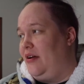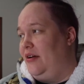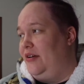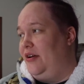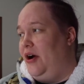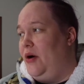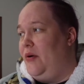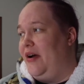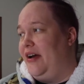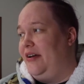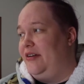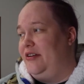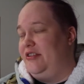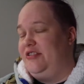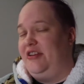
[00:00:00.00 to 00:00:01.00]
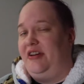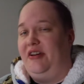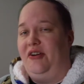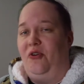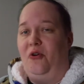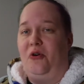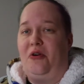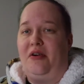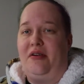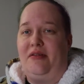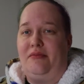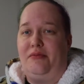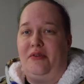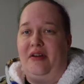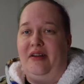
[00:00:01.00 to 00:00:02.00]
energy
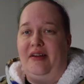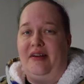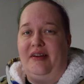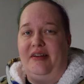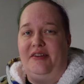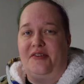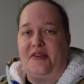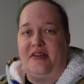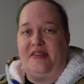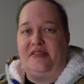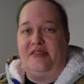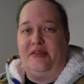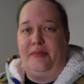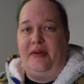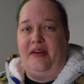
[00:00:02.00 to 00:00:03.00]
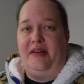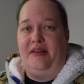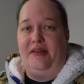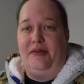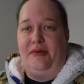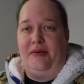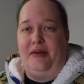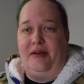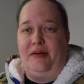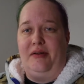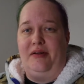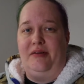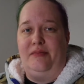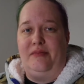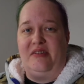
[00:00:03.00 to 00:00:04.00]
or really interest to be undoing
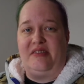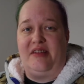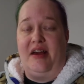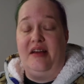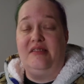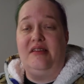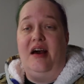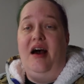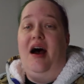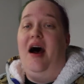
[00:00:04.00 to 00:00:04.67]
mistakes.